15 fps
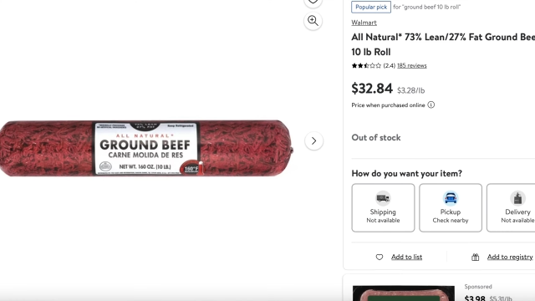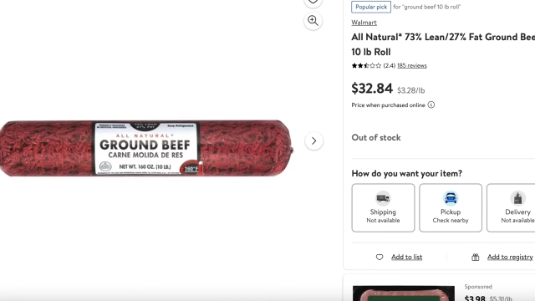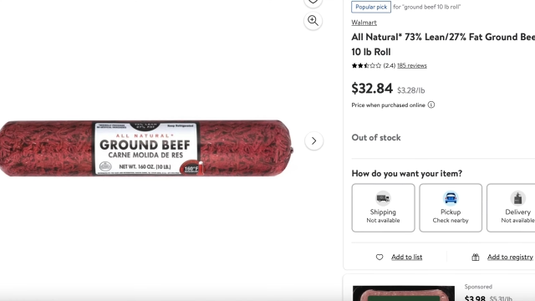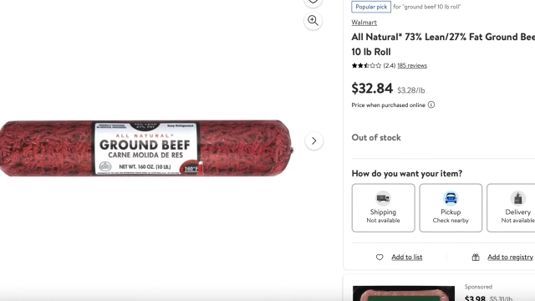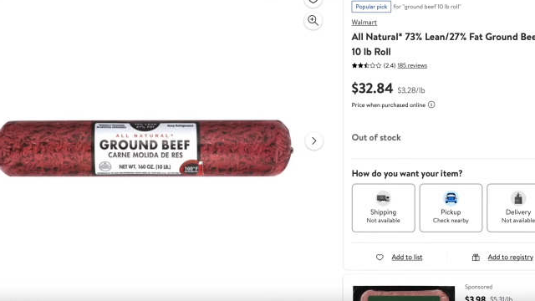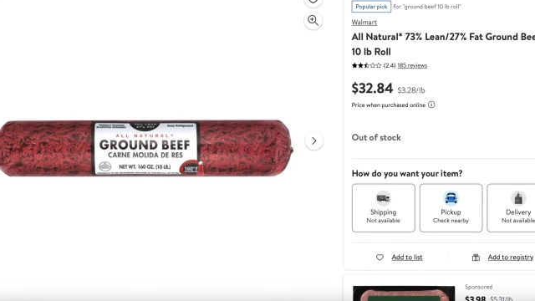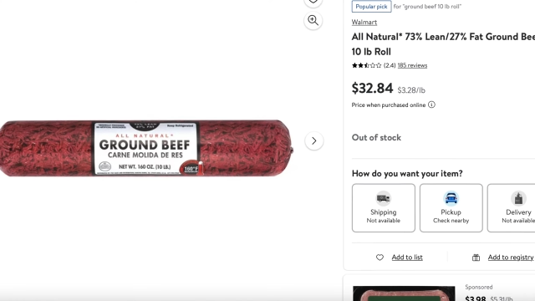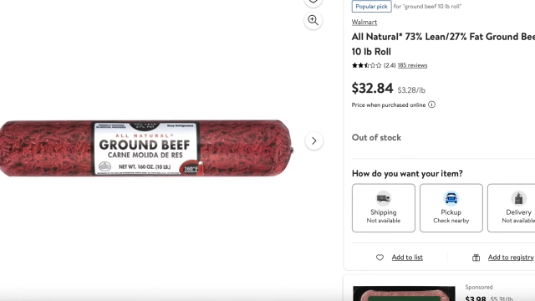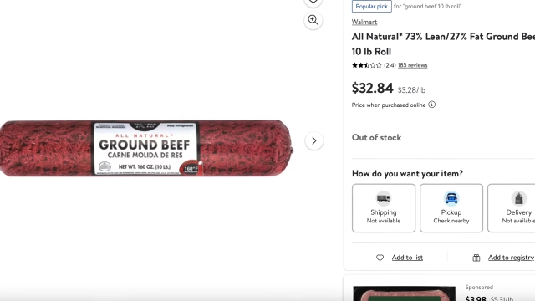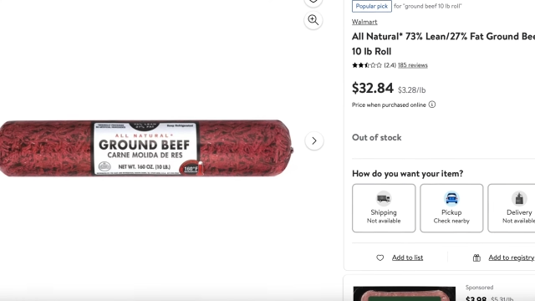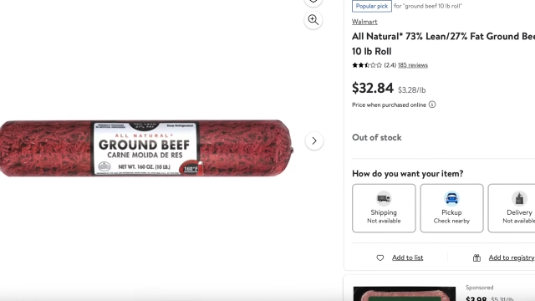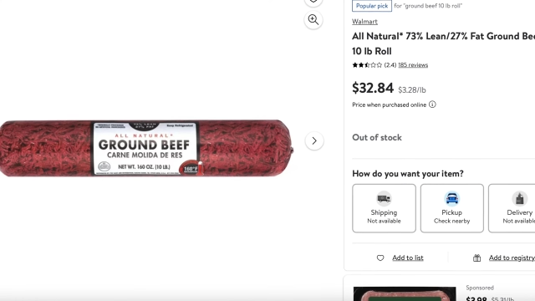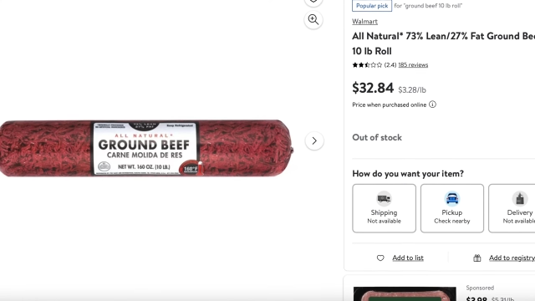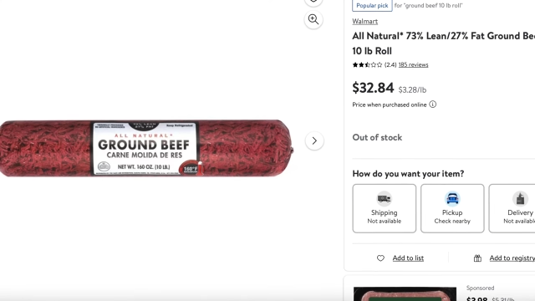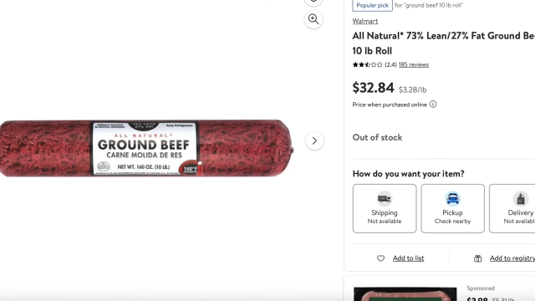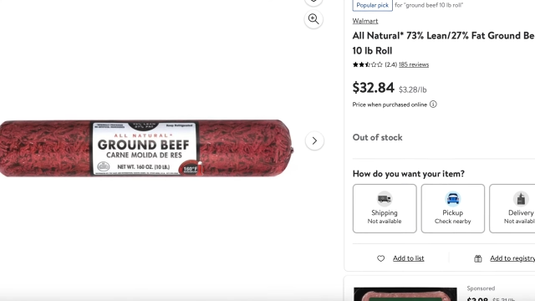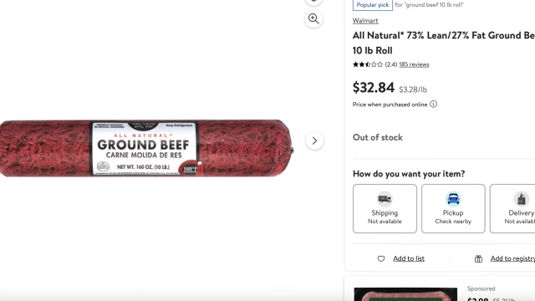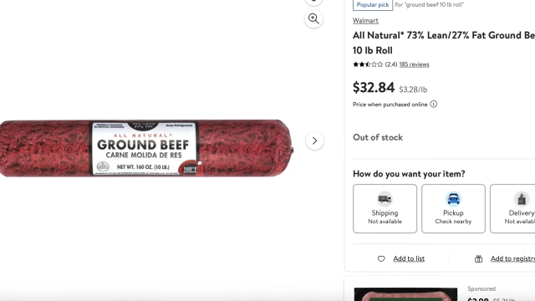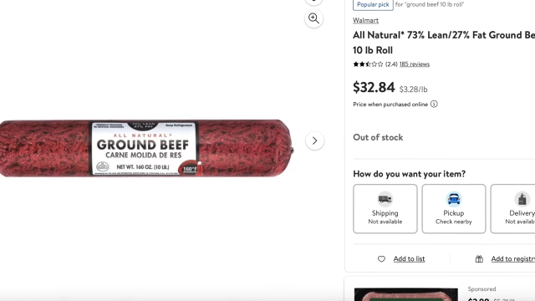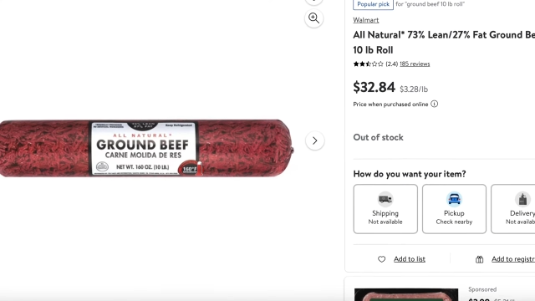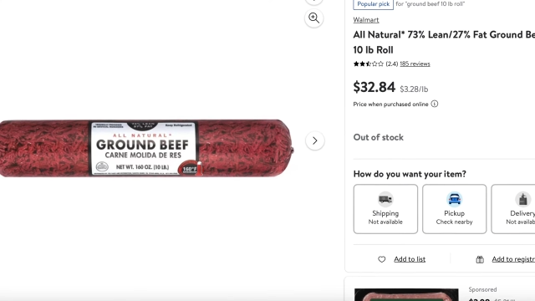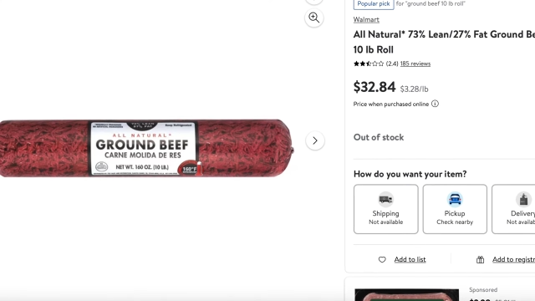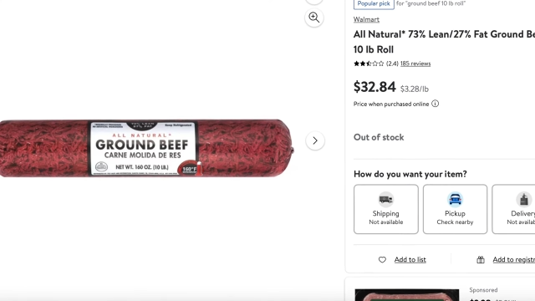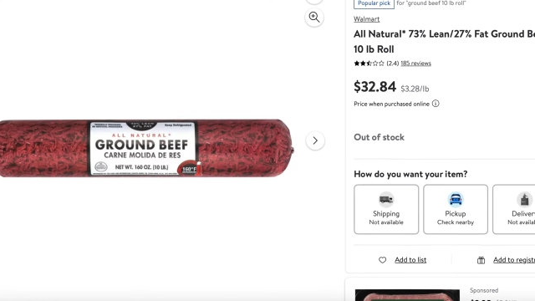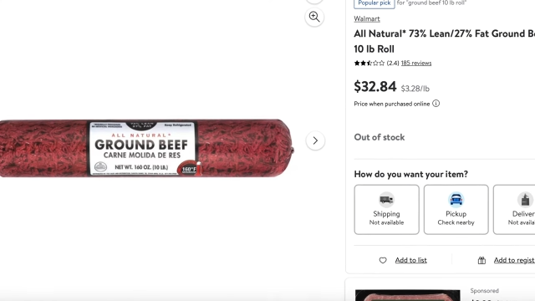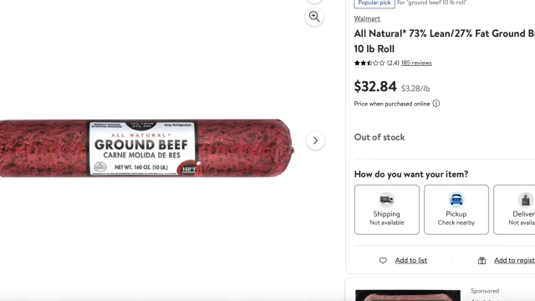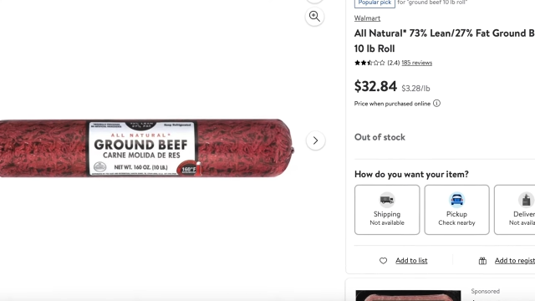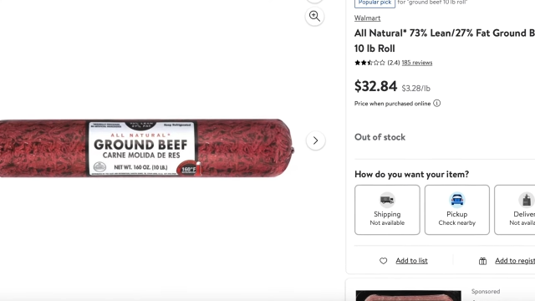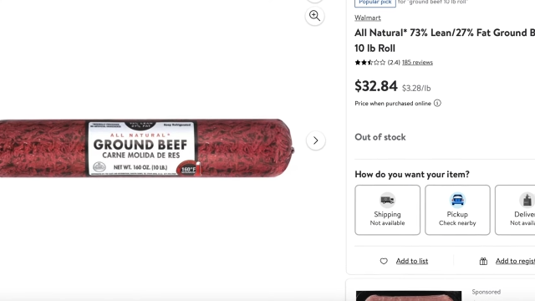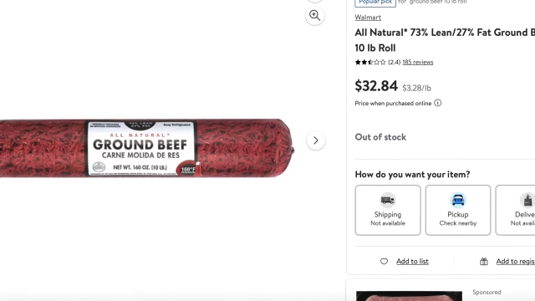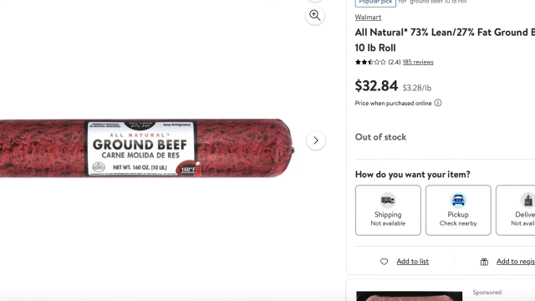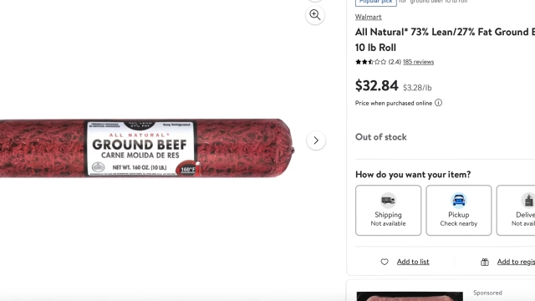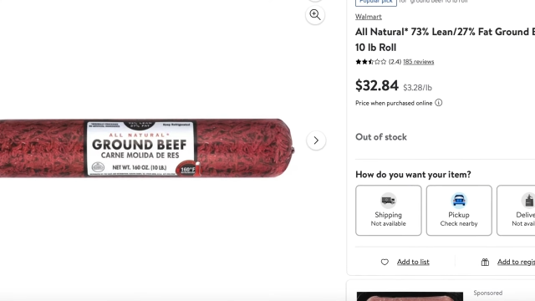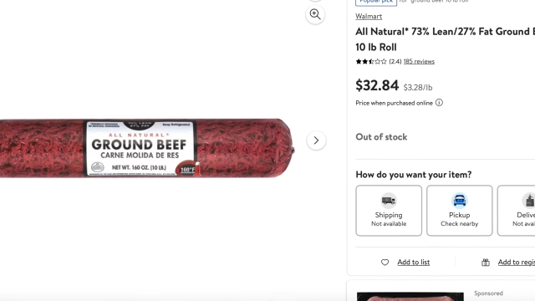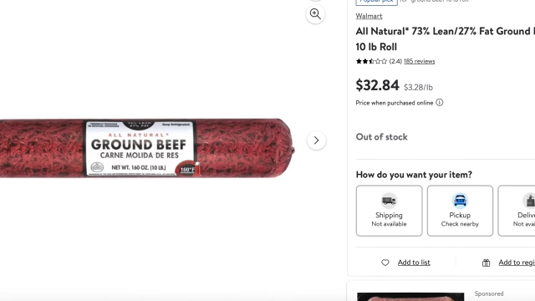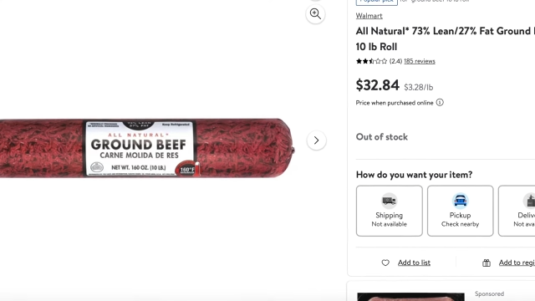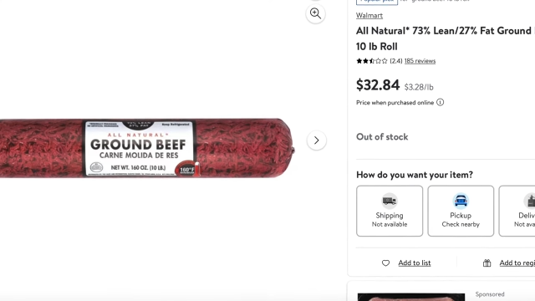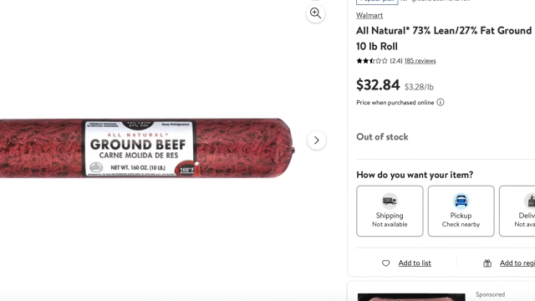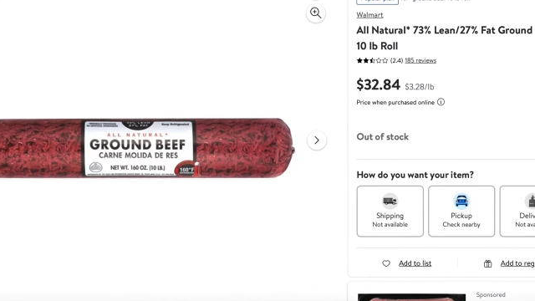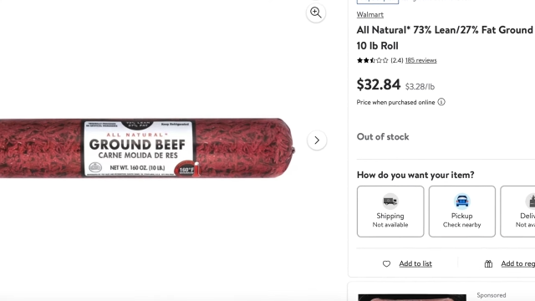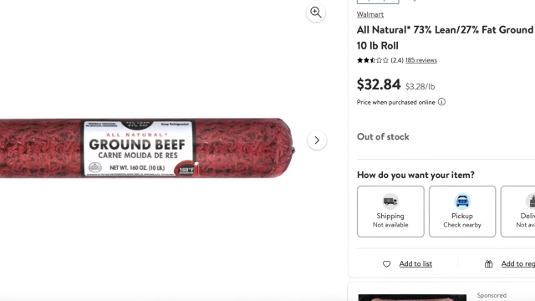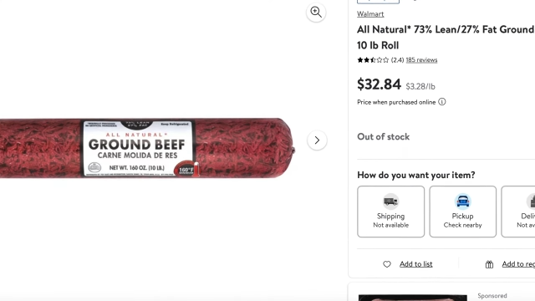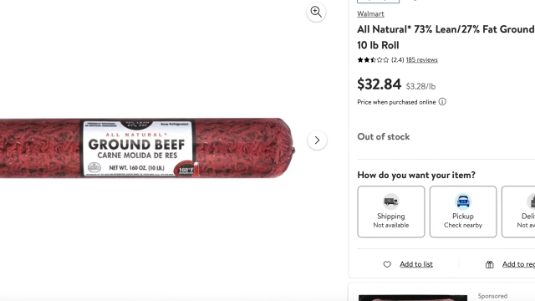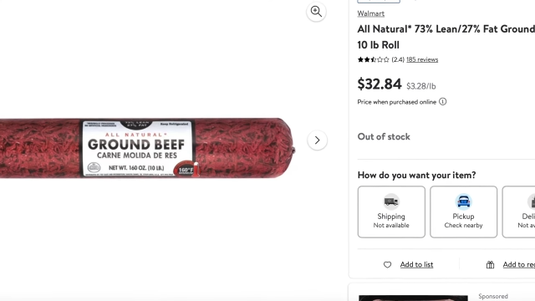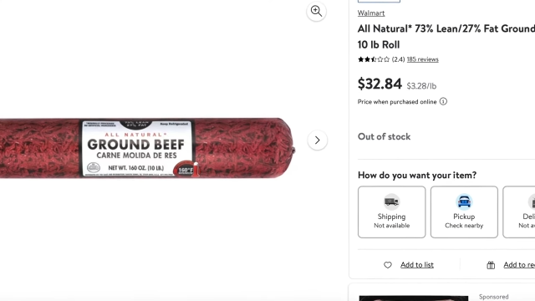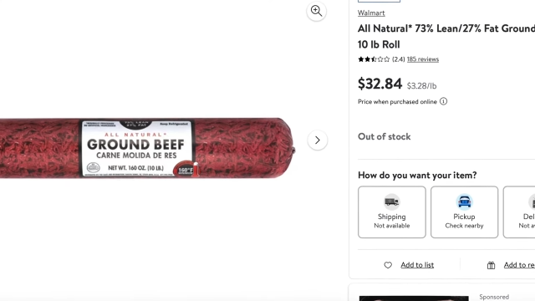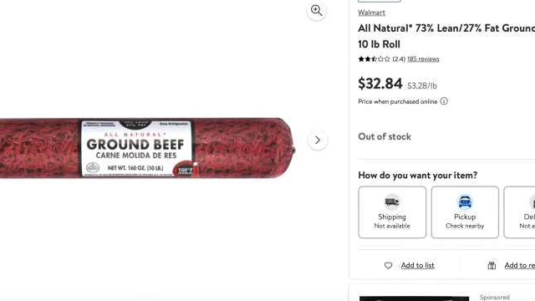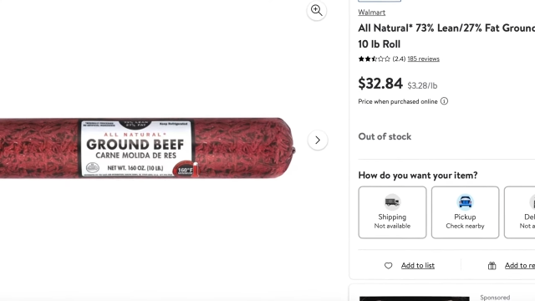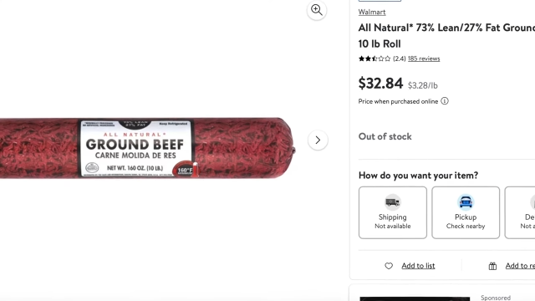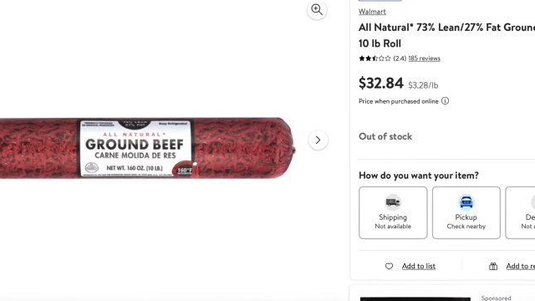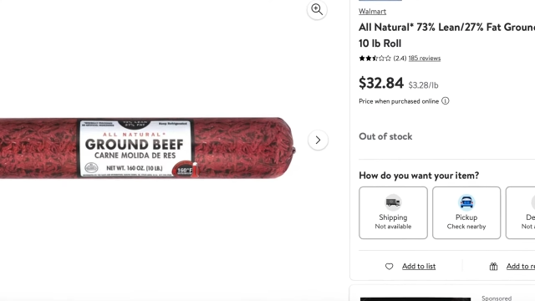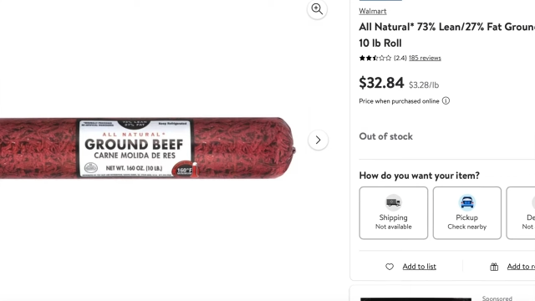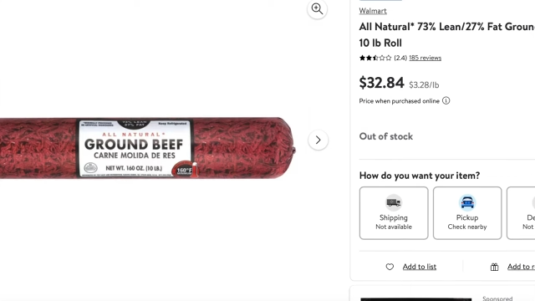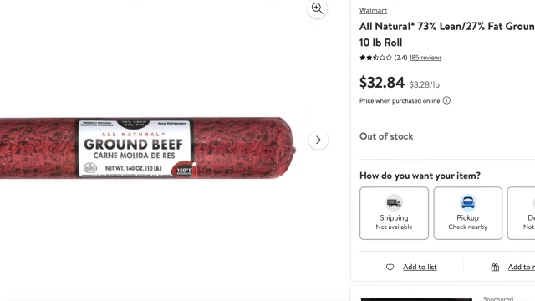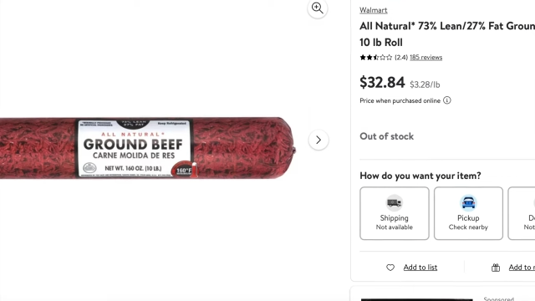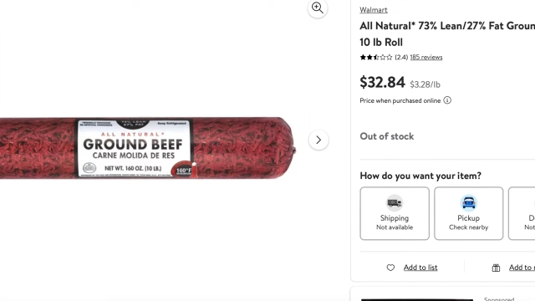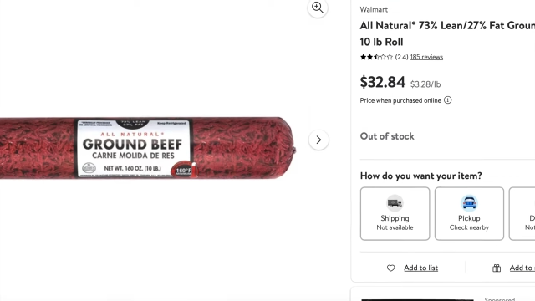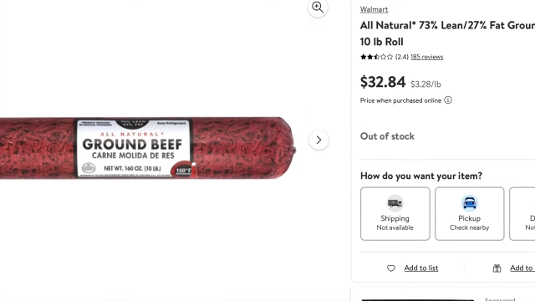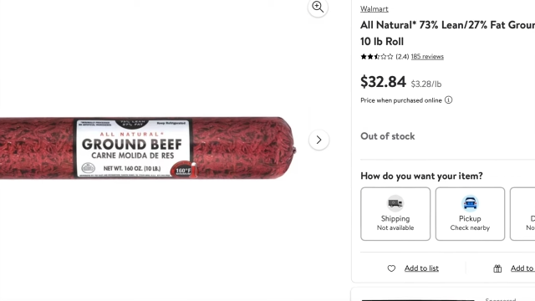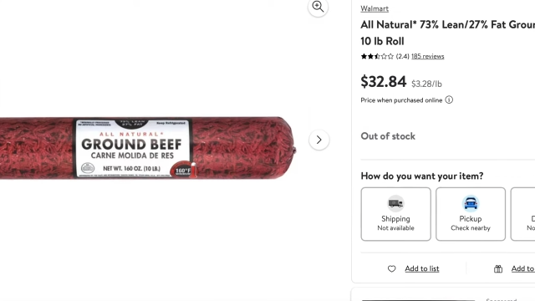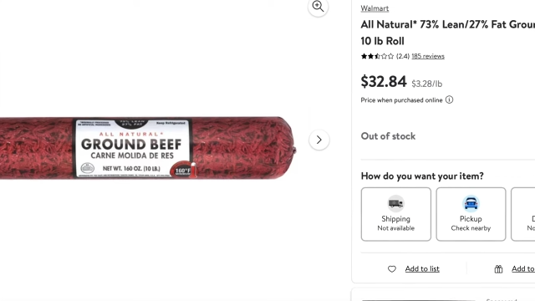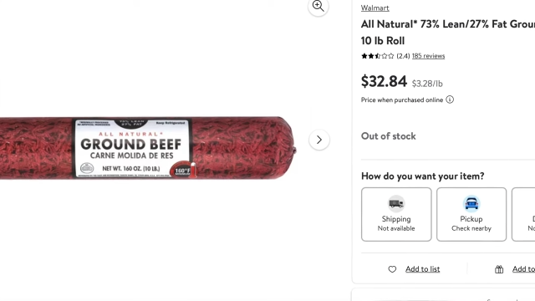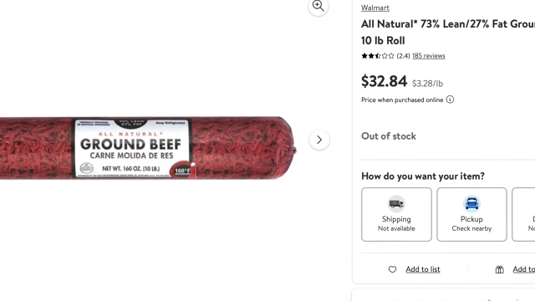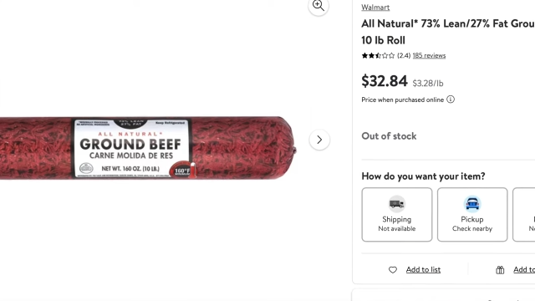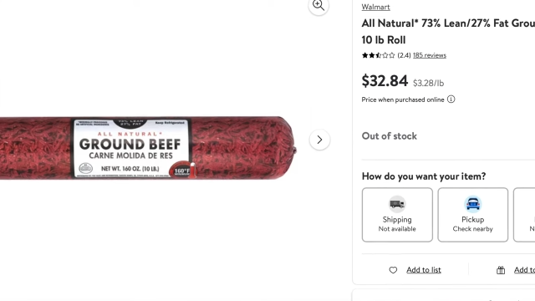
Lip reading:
[unreadable: no face in view]